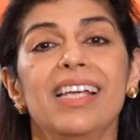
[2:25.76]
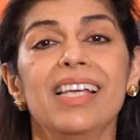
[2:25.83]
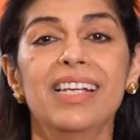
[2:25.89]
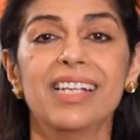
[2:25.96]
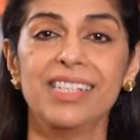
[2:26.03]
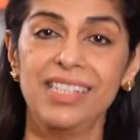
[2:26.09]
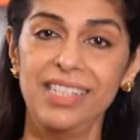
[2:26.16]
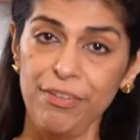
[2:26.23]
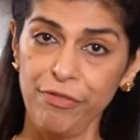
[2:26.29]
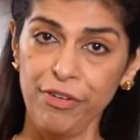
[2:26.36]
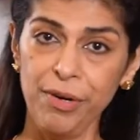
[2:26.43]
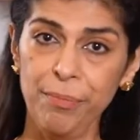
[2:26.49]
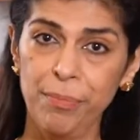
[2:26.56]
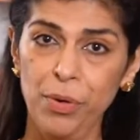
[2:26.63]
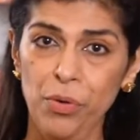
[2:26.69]
In a
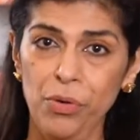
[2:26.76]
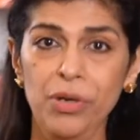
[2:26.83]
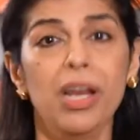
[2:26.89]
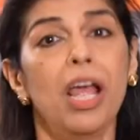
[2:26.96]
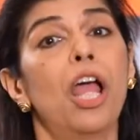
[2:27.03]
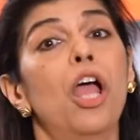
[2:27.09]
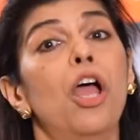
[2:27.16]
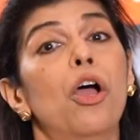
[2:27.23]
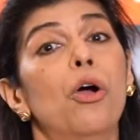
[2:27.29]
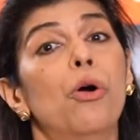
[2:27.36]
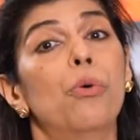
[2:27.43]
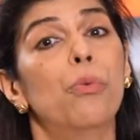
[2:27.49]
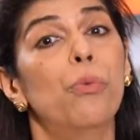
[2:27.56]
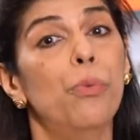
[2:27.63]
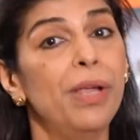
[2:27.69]
different bowl,
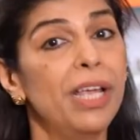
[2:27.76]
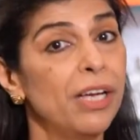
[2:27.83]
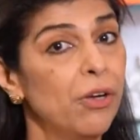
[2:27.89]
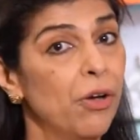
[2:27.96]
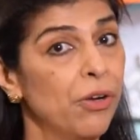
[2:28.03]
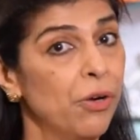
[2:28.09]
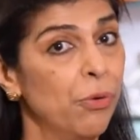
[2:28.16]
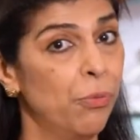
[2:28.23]
we're gonna